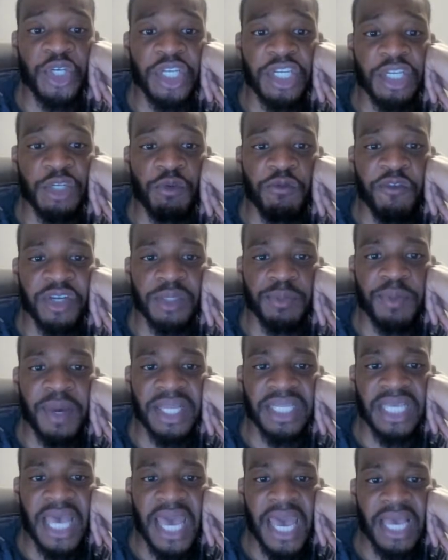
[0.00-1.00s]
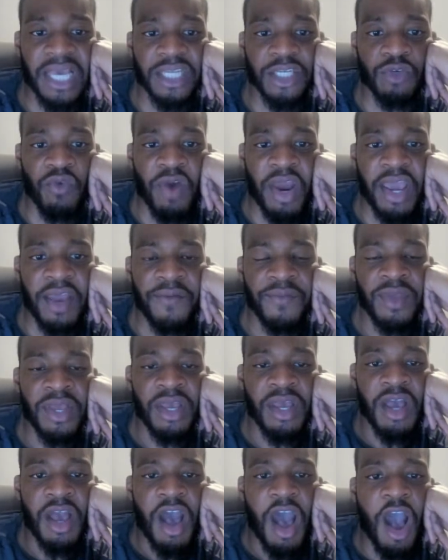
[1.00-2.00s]
this with respect to x, right?
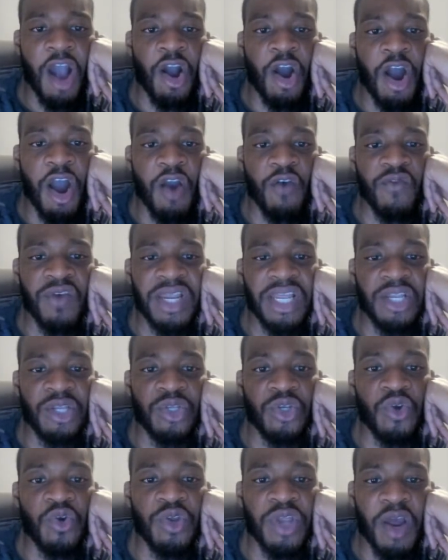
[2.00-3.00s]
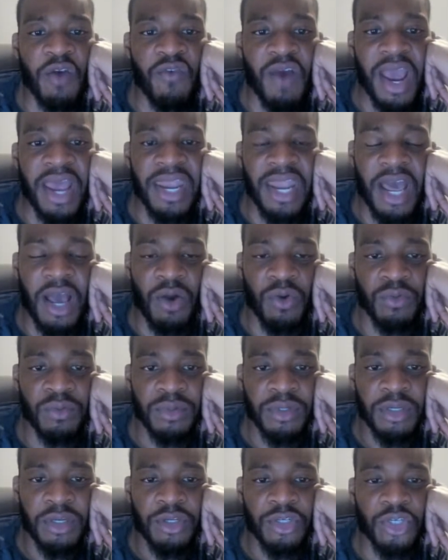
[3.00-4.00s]
I can't really do that right now.
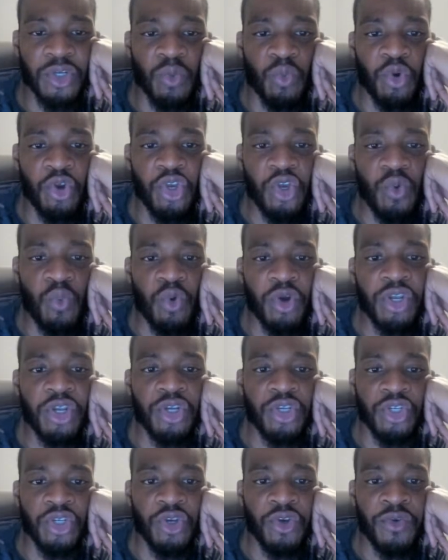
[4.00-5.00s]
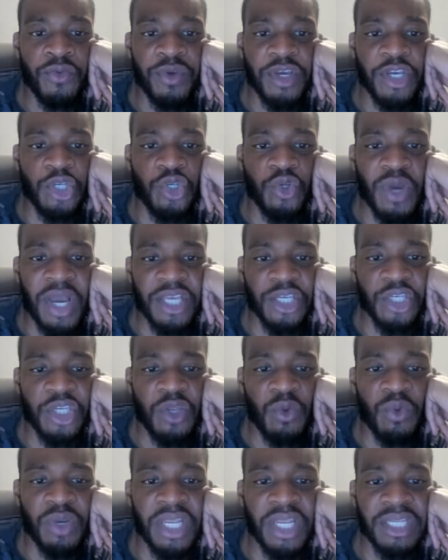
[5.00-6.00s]
So what you want to do is you
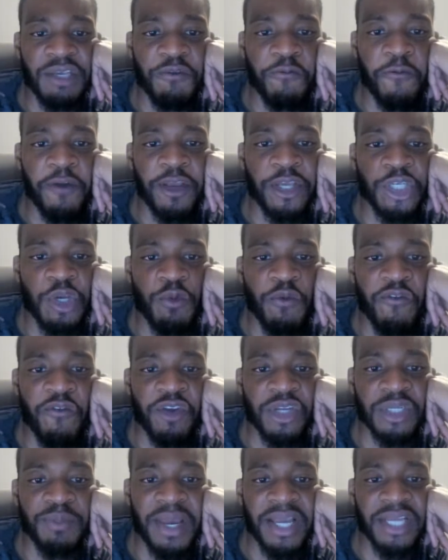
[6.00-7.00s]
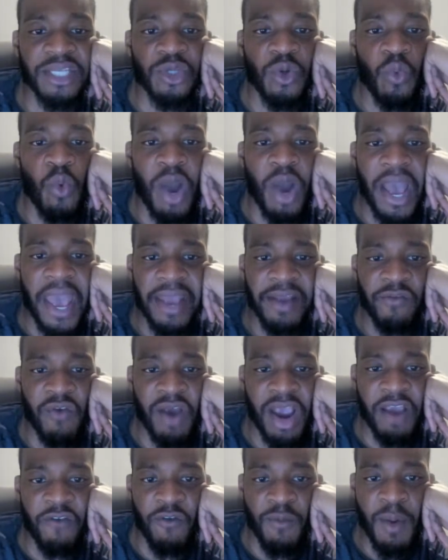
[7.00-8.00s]
actually want to differentiate with respect to y,
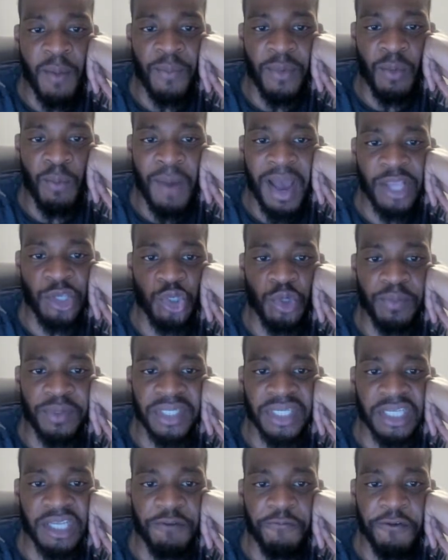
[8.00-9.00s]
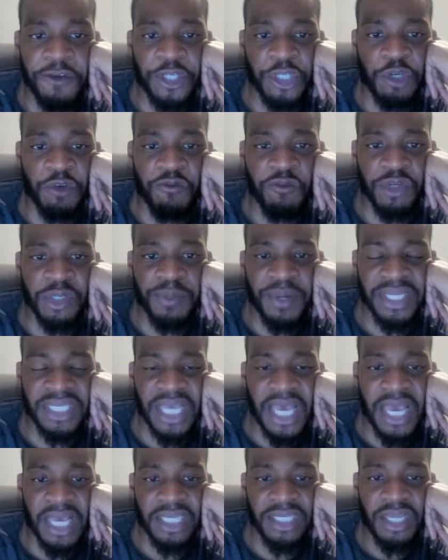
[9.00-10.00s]
right? Remember, my job is to differentiate with respect
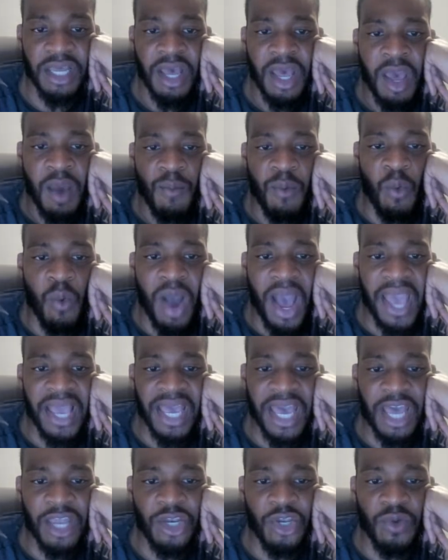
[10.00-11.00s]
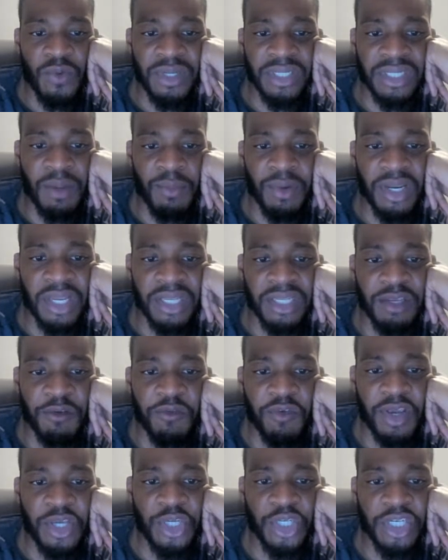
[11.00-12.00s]
to x. But what I can do is I'm going to
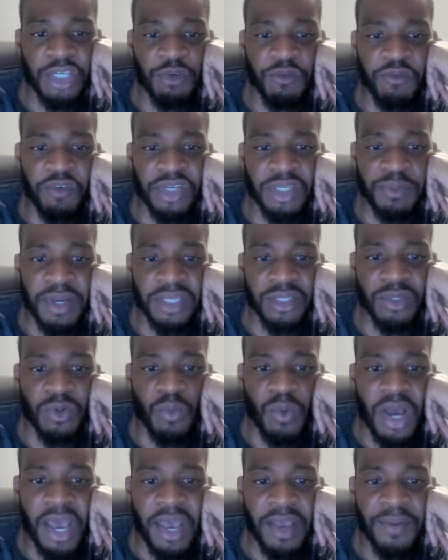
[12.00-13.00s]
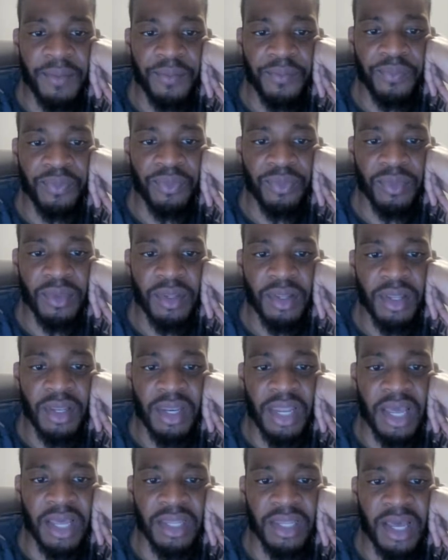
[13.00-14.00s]
differentiate this with respect to y,
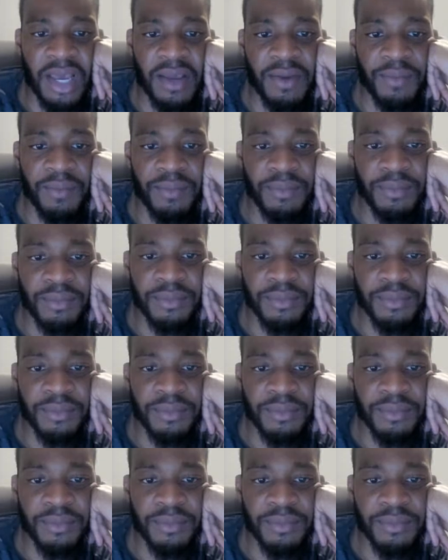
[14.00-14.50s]
like that,